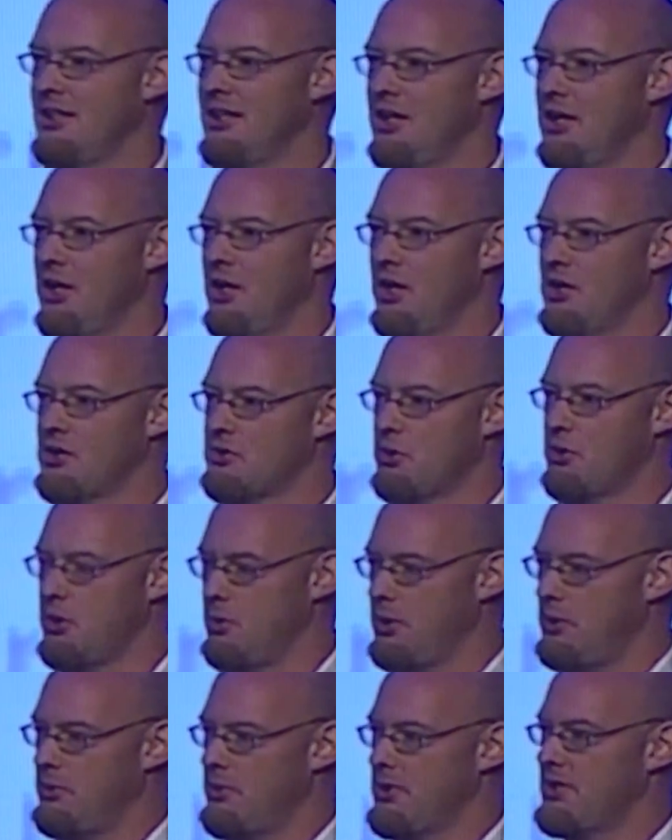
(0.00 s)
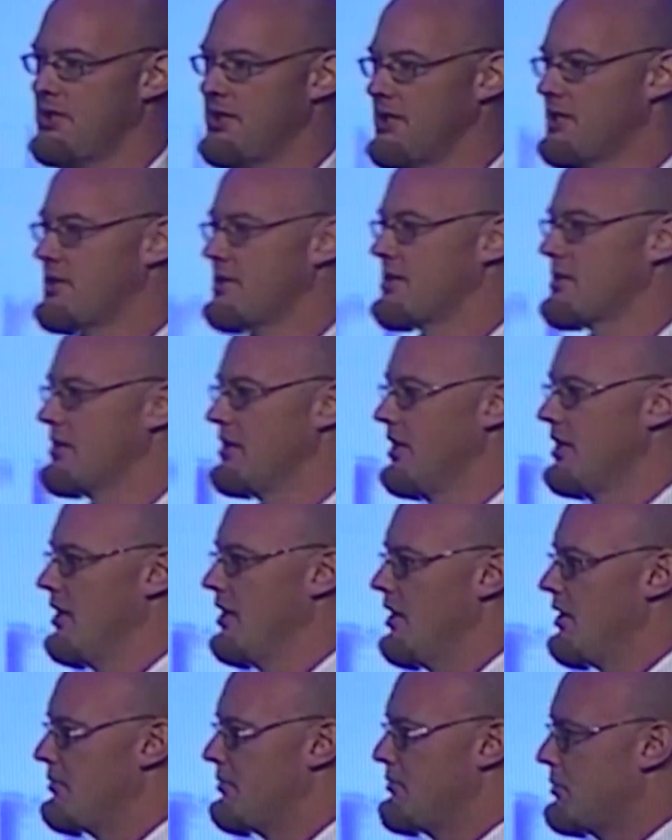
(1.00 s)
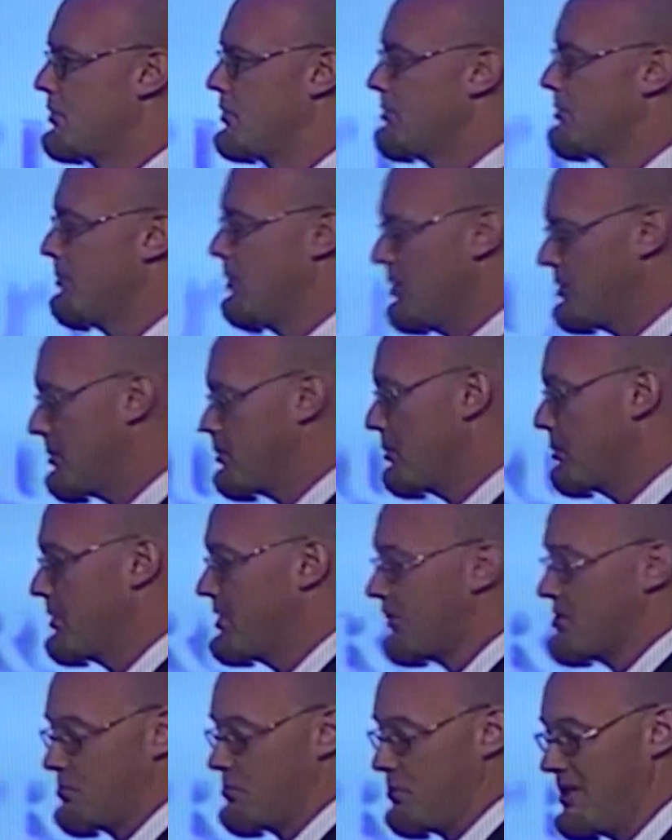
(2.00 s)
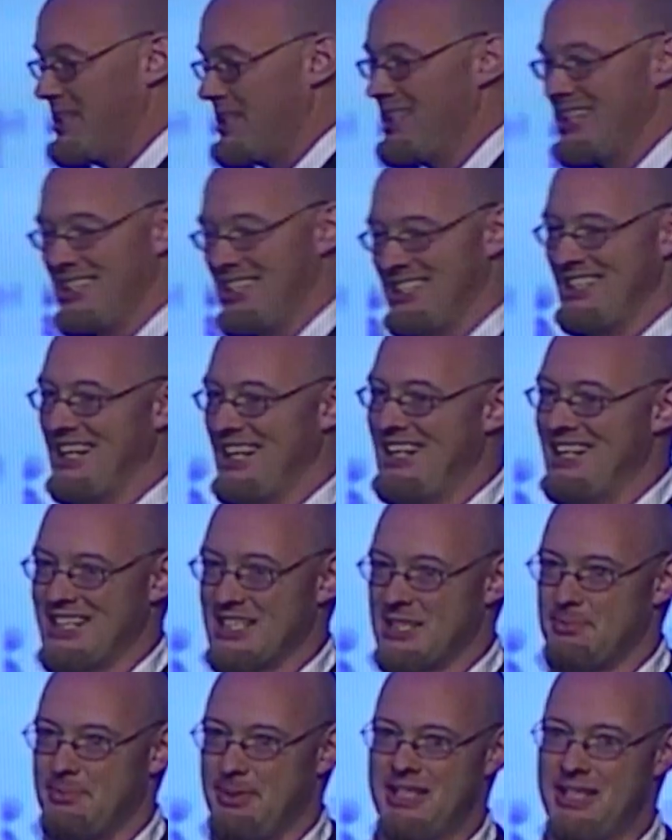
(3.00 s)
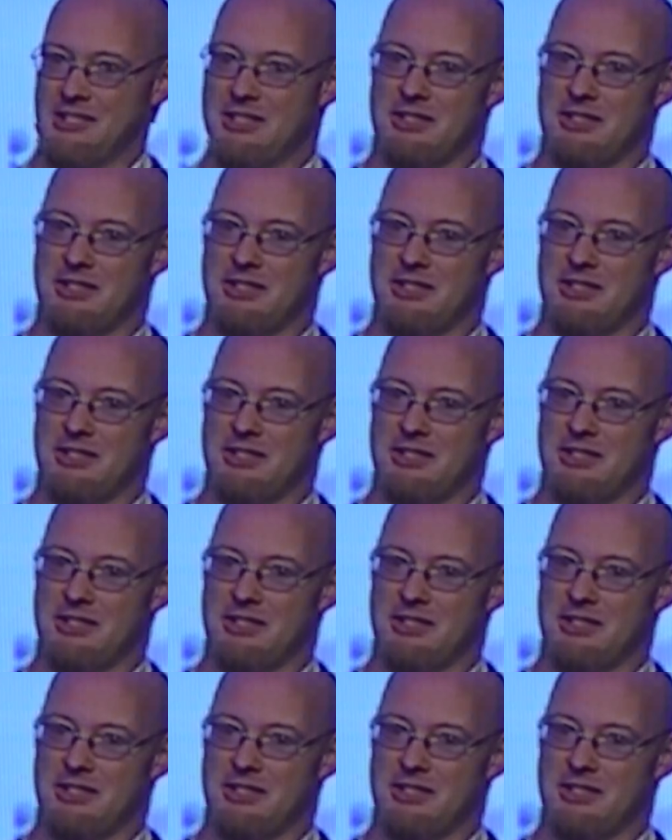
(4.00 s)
So we went with this for multiple reasons. One, it's not expensive,